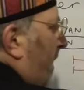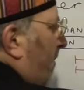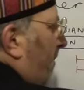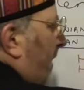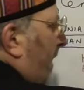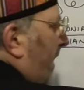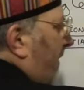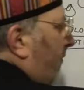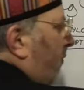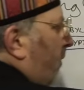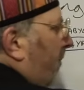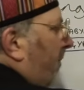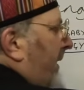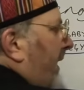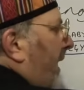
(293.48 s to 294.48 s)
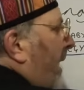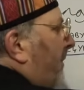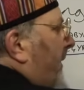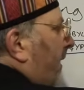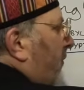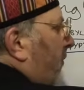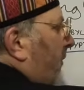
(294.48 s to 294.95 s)
he believed, would be
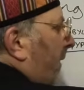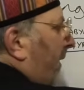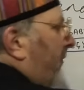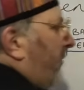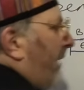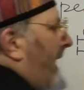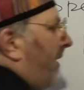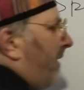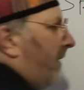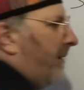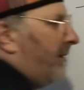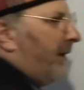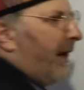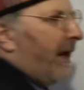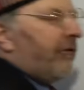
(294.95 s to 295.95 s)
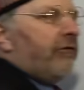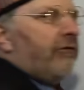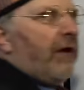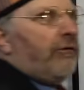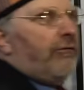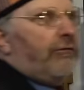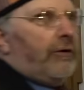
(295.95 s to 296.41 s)
coming to its end in the next
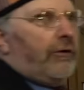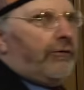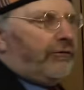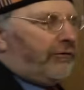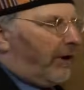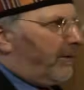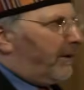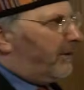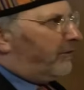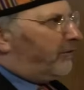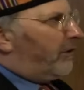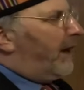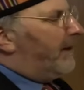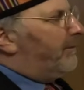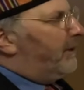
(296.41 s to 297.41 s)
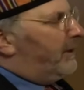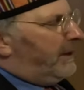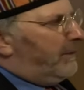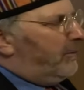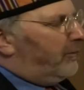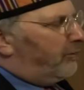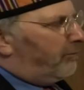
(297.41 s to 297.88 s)
century or so at the time that
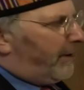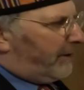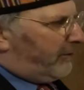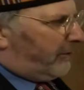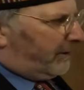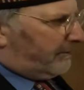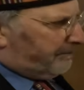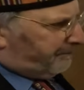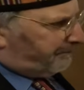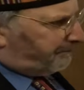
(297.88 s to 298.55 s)
he was writing